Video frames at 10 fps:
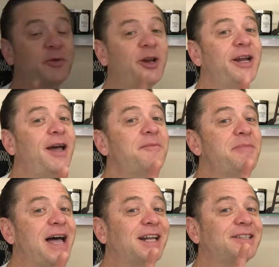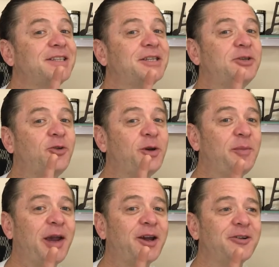going to come back to the Toy
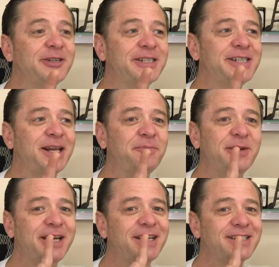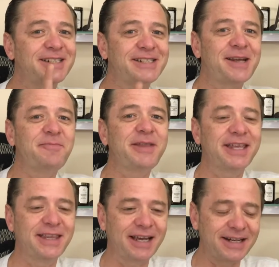Maker and Son because it's
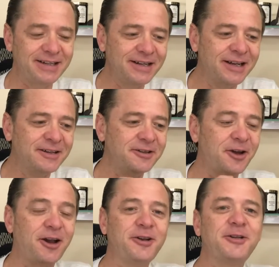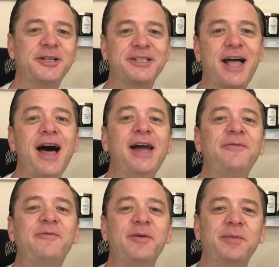something that not just I
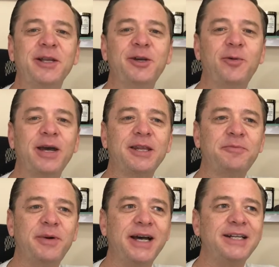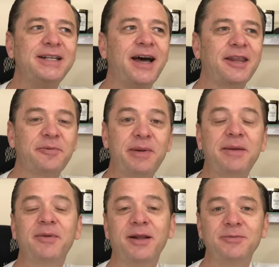am familiar with, but other
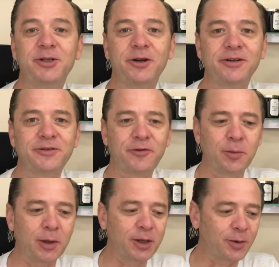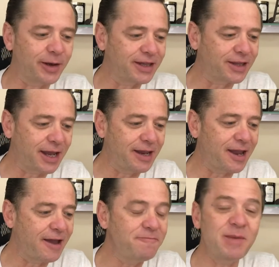people I'm sure is familiar with.
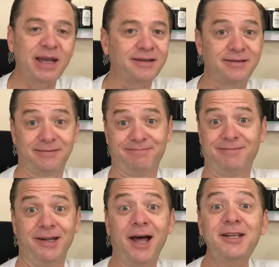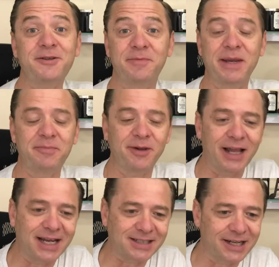I've met lots of people
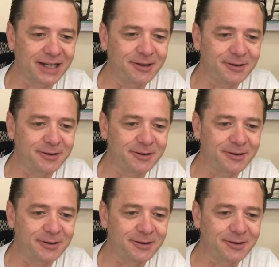actually who